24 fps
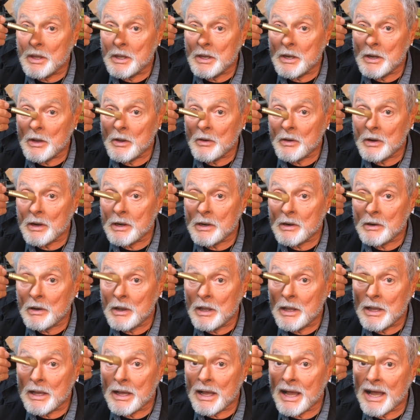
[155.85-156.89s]
You know, a little
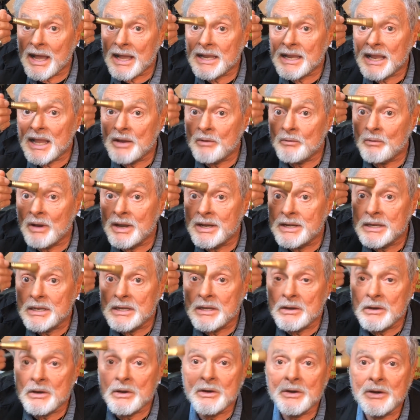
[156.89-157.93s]
highlight right
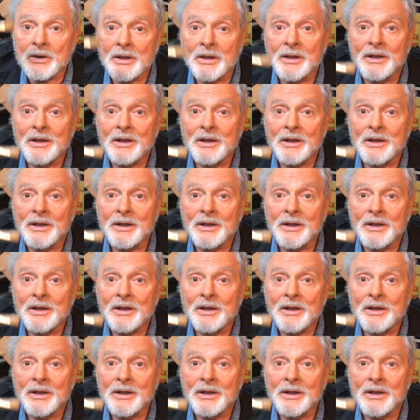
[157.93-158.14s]
here.